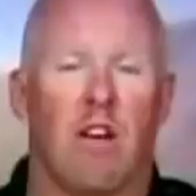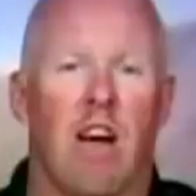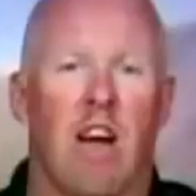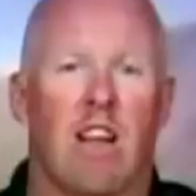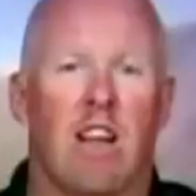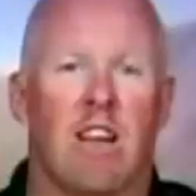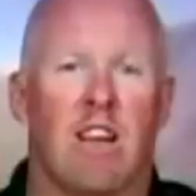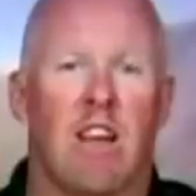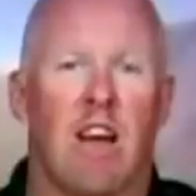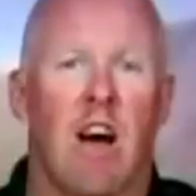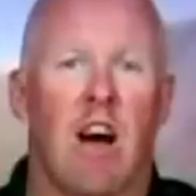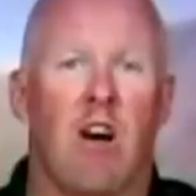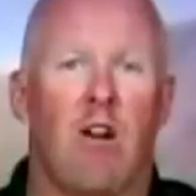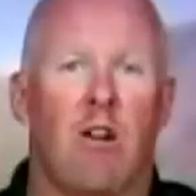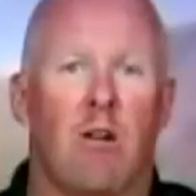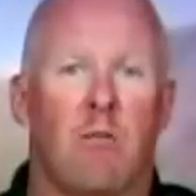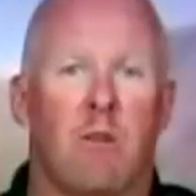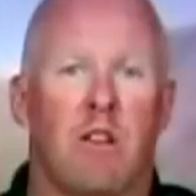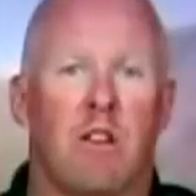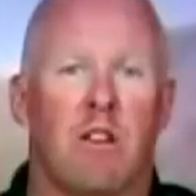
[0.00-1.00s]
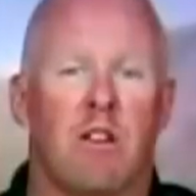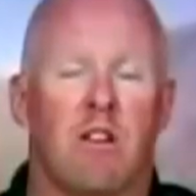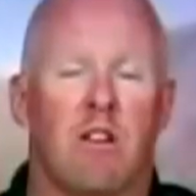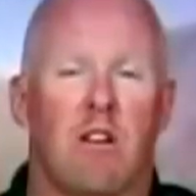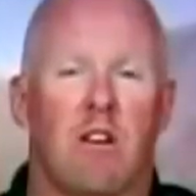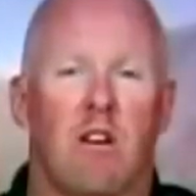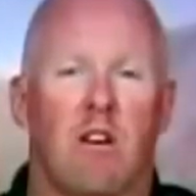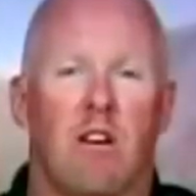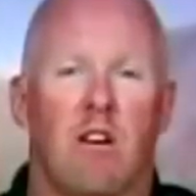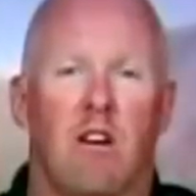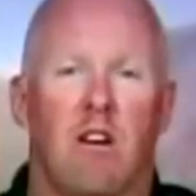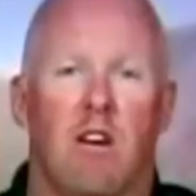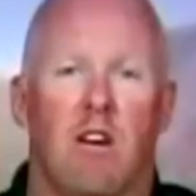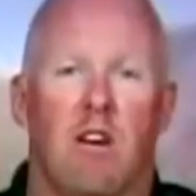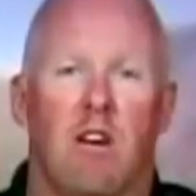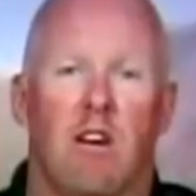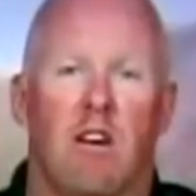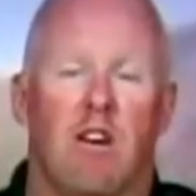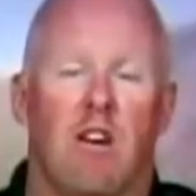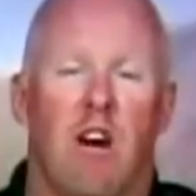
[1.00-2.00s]
look at it now, I mean,
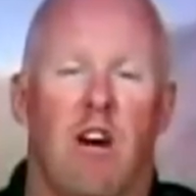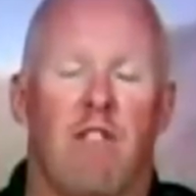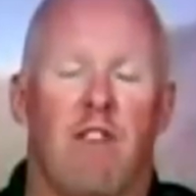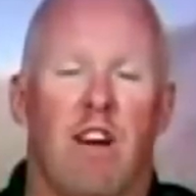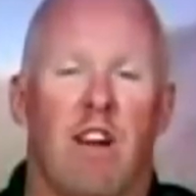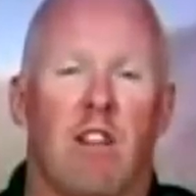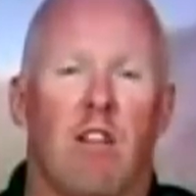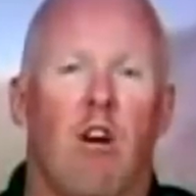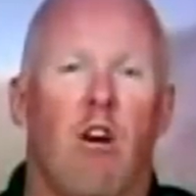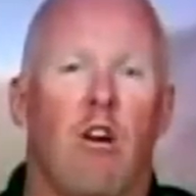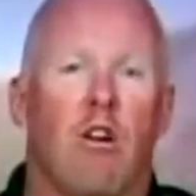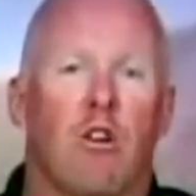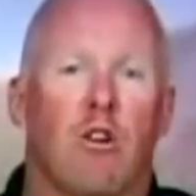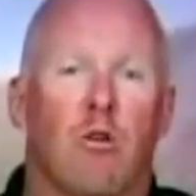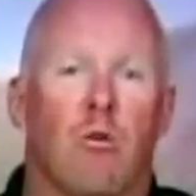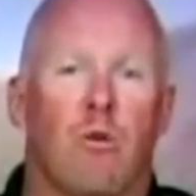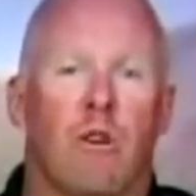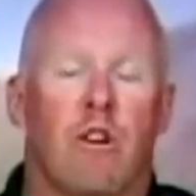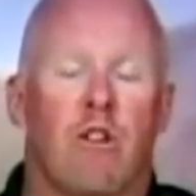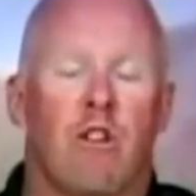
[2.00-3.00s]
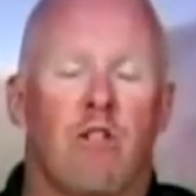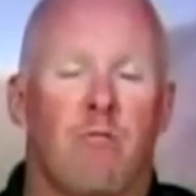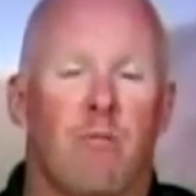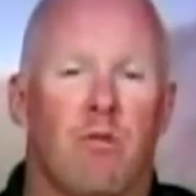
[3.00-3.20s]
you know, I've had a long career.